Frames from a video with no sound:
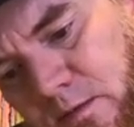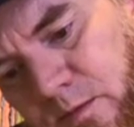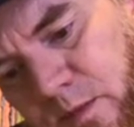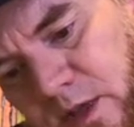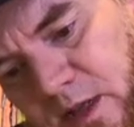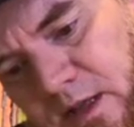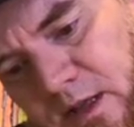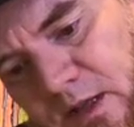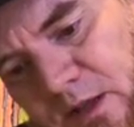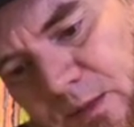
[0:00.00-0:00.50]

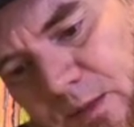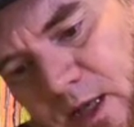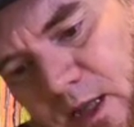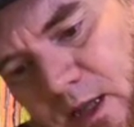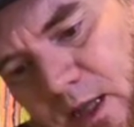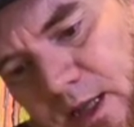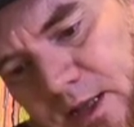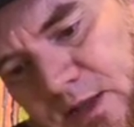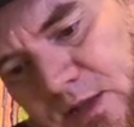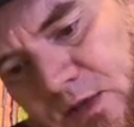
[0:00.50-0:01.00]
because my
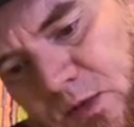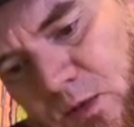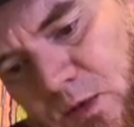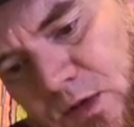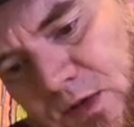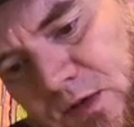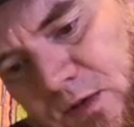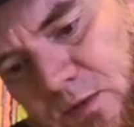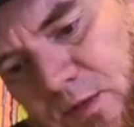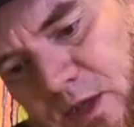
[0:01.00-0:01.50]
light
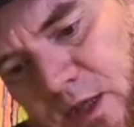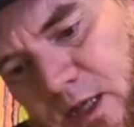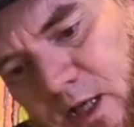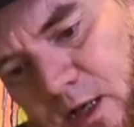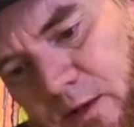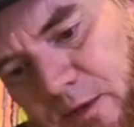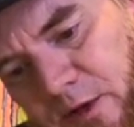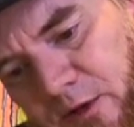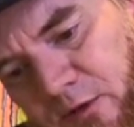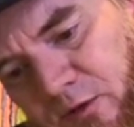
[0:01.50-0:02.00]
source will be
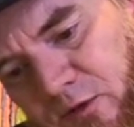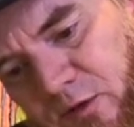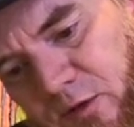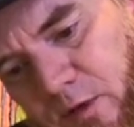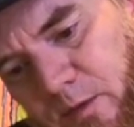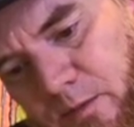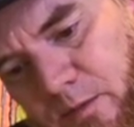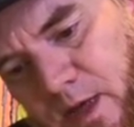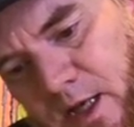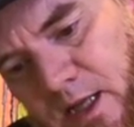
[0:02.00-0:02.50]
coming
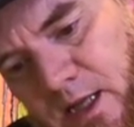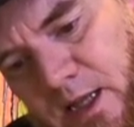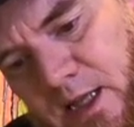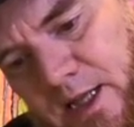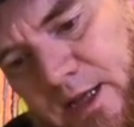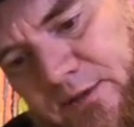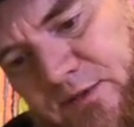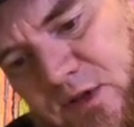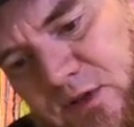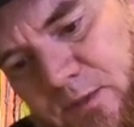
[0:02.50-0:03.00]
from my
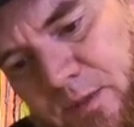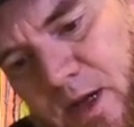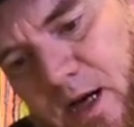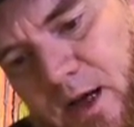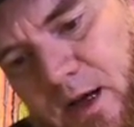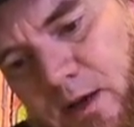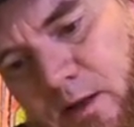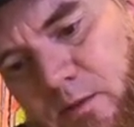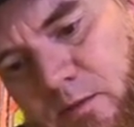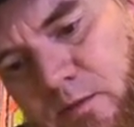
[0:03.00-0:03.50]
left
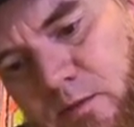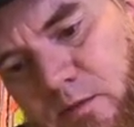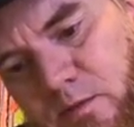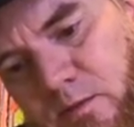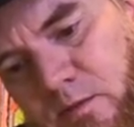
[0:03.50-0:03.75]
bottom.